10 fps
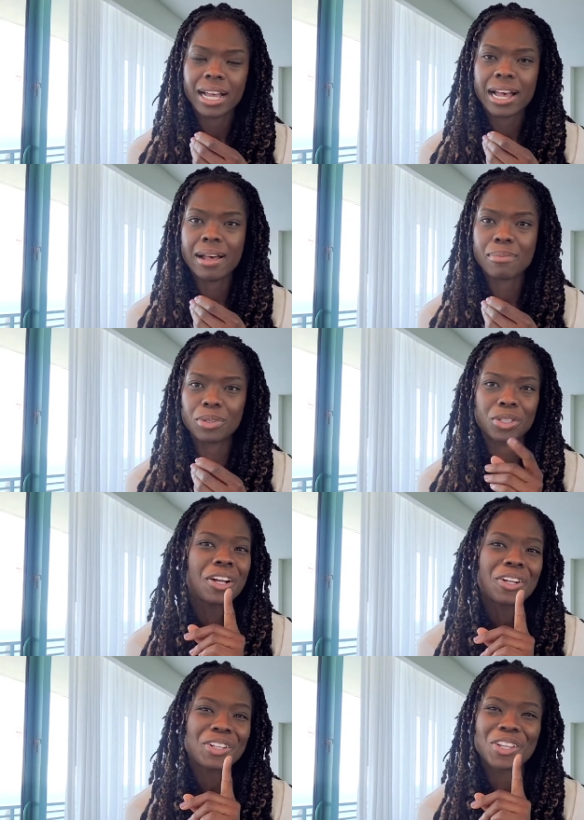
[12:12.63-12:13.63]
um
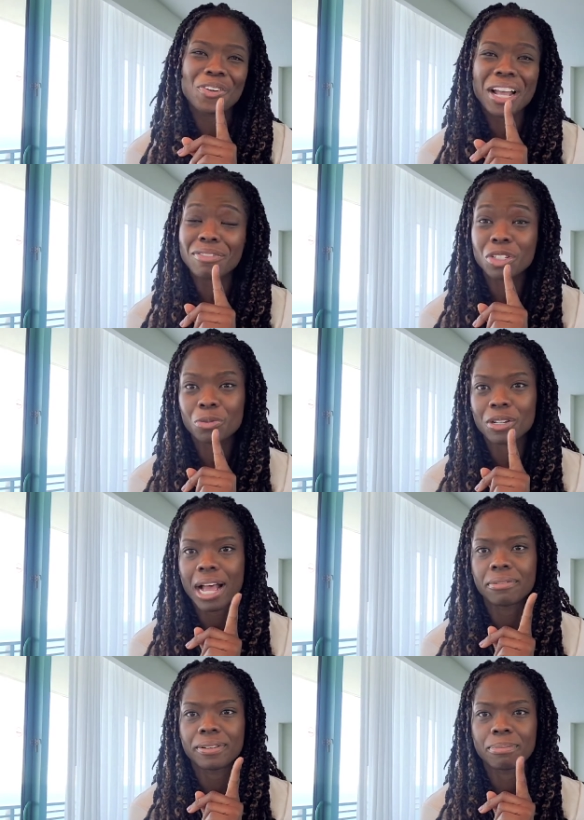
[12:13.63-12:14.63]
not don't have just one
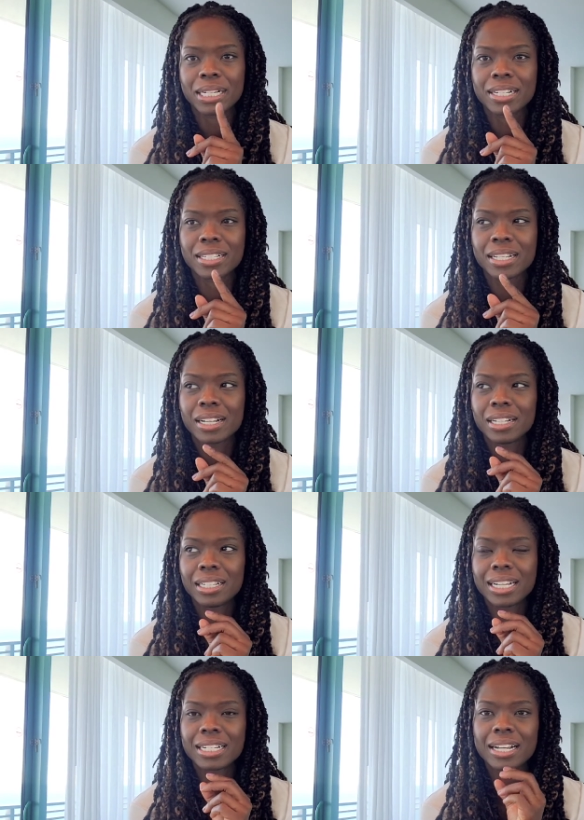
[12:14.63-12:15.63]
outfit because
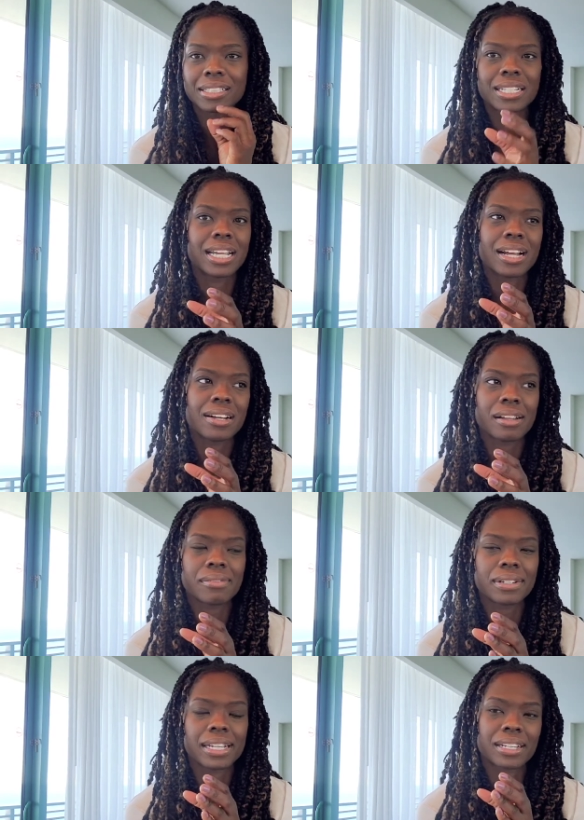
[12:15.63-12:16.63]
like on the day
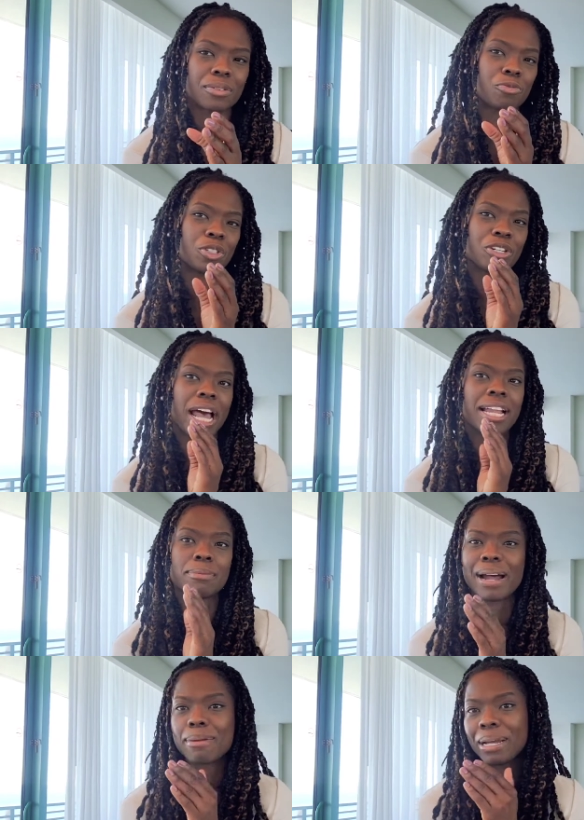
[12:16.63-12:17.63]
of, like what you had
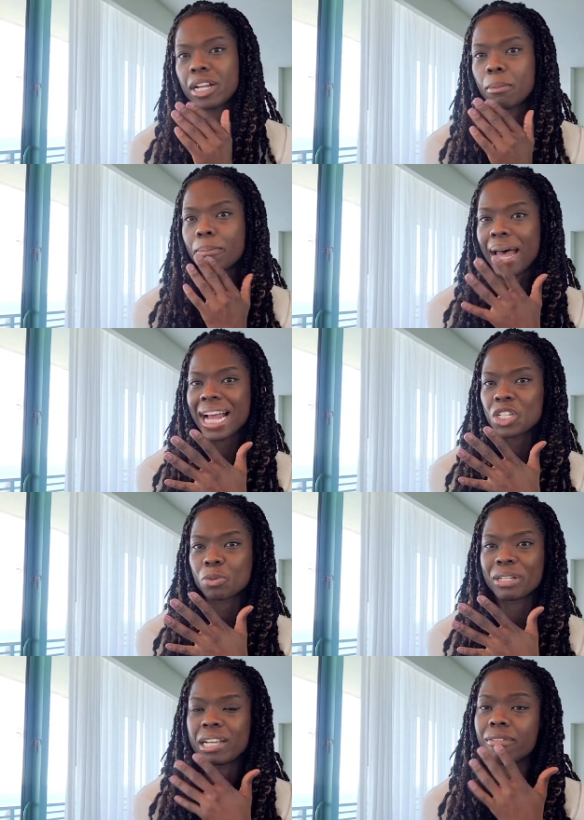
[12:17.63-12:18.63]
in mind may not match
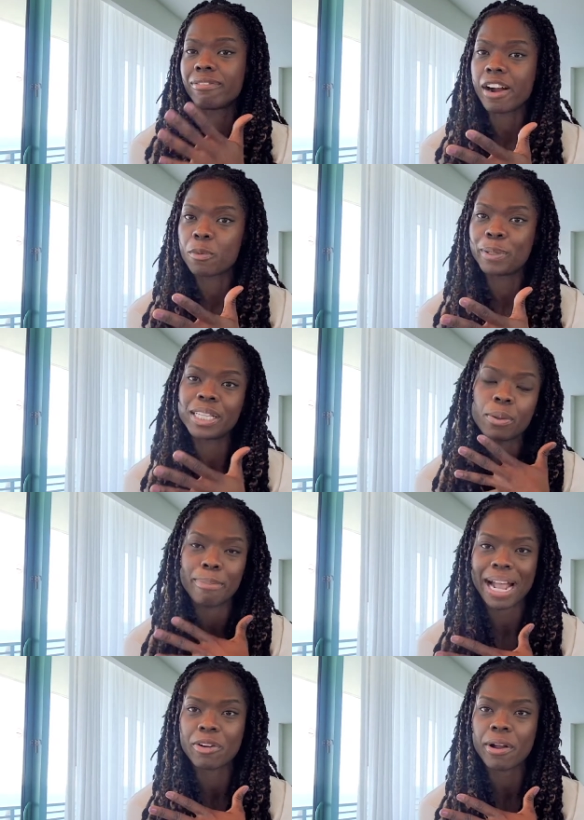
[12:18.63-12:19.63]
with the environment, the
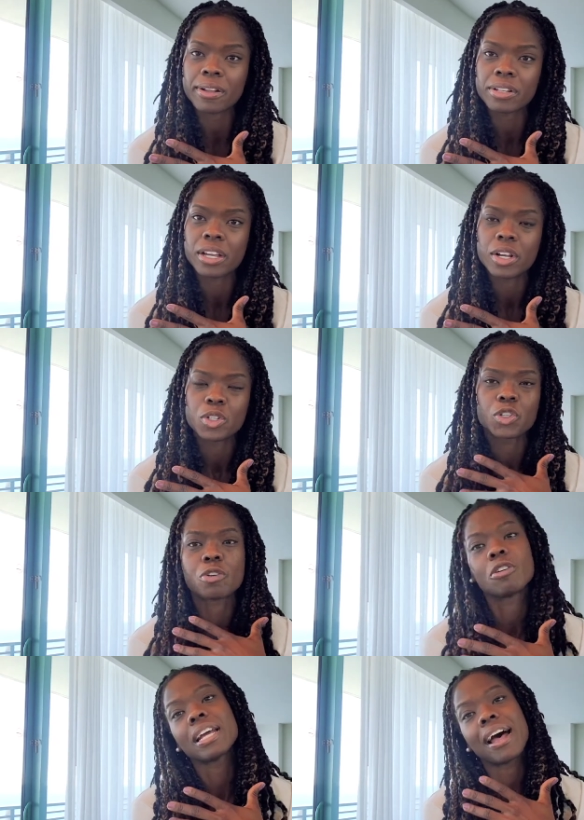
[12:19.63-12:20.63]
background. So
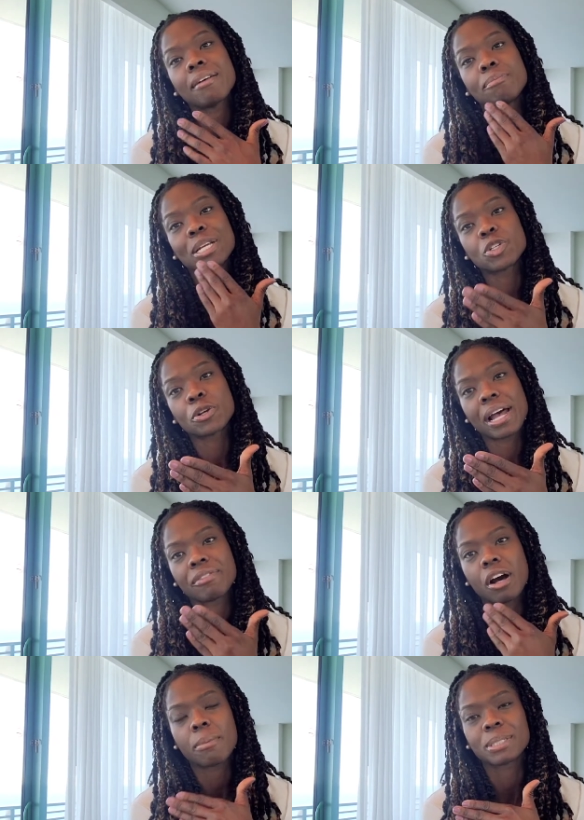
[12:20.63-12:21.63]
you want to have make sure you have
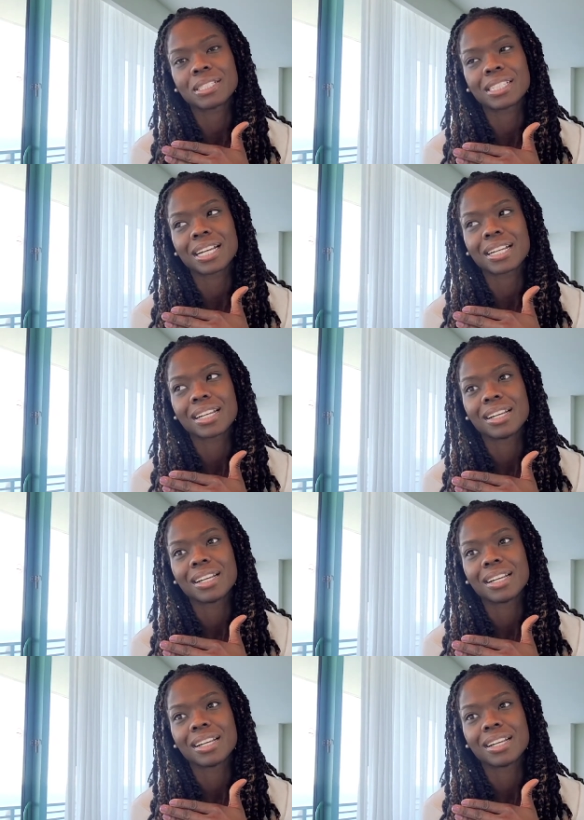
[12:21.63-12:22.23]
your options. Like